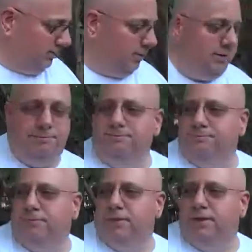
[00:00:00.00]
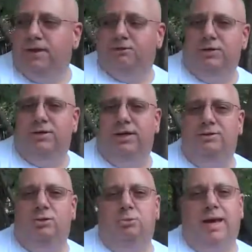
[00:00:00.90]
else here. If we
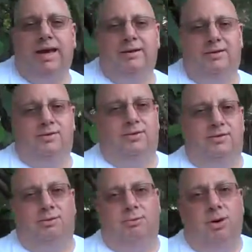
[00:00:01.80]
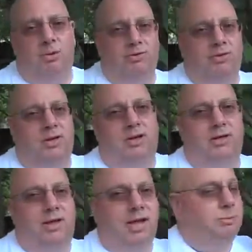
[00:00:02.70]
take two magnets of supposed
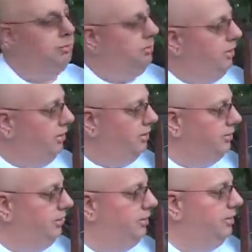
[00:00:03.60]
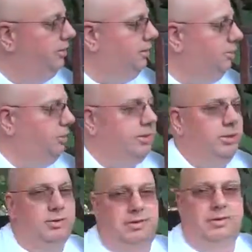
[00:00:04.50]
unlike polarity, we
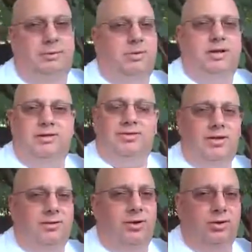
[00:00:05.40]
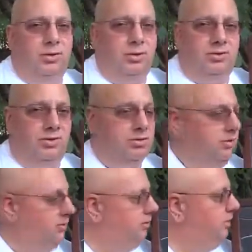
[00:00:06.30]
know that they will accelerate towards each
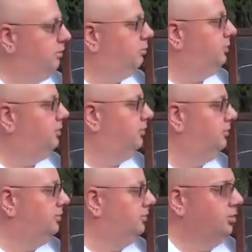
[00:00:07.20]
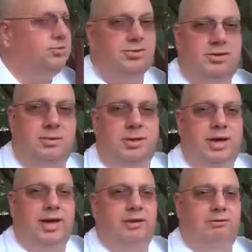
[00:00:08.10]
other. It's like, well, this is the notion that we
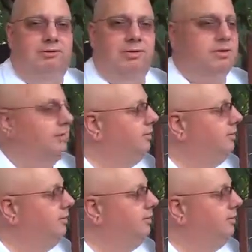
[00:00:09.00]
have